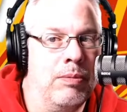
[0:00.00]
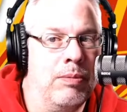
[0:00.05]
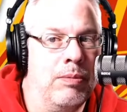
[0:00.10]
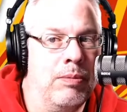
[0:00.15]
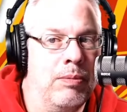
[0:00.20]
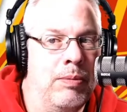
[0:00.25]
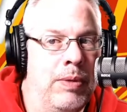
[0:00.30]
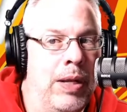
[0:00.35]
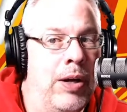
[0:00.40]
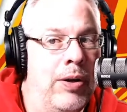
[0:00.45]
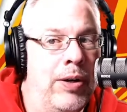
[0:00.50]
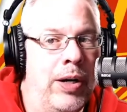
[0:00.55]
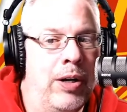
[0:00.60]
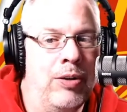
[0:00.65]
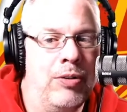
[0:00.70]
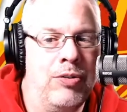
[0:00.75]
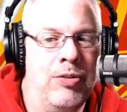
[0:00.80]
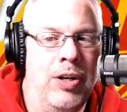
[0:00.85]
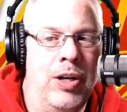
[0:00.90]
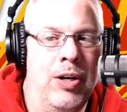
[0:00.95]
Now,
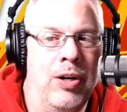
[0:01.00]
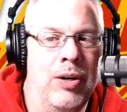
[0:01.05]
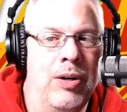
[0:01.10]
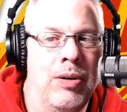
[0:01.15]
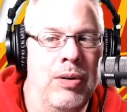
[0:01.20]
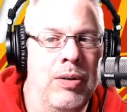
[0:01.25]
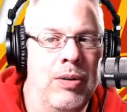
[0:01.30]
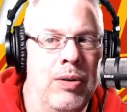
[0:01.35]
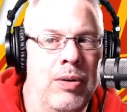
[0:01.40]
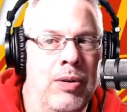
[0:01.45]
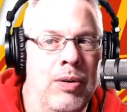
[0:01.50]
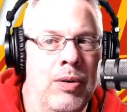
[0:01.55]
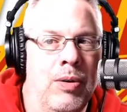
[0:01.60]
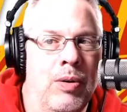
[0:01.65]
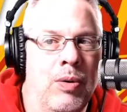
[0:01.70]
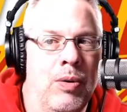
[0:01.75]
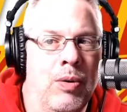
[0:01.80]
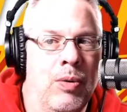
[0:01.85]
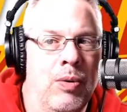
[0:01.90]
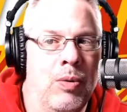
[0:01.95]
Darryl Sutter
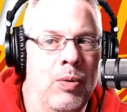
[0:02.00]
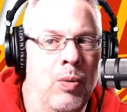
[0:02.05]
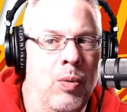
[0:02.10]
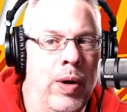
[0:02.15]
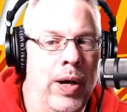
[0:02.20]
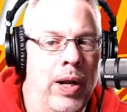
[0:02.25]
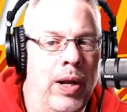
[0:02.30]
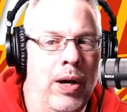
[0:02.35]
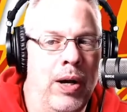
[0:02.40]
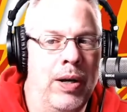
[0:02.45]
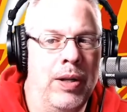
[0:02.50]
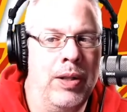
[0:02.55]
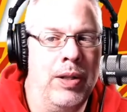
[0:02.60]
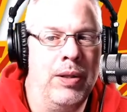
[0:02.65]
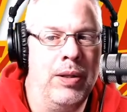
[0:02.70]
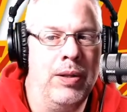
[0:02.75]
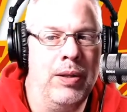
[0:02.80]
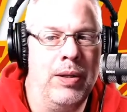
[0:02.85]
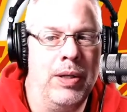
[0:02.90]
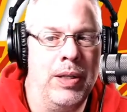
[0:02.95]
went on
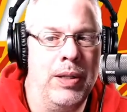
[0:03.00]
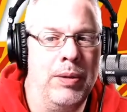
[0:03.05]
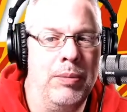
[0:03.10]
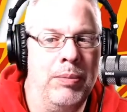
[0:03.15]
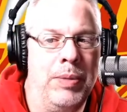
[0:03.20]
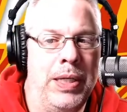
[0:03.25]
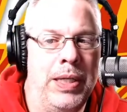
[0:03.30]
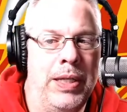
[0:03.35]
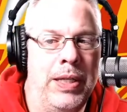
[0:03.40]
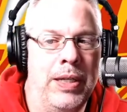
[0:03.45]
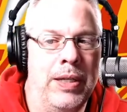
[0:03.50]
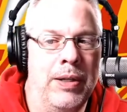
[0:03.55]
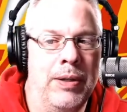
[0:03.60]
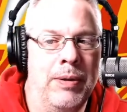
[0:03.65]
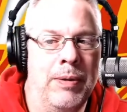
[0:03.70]
in the media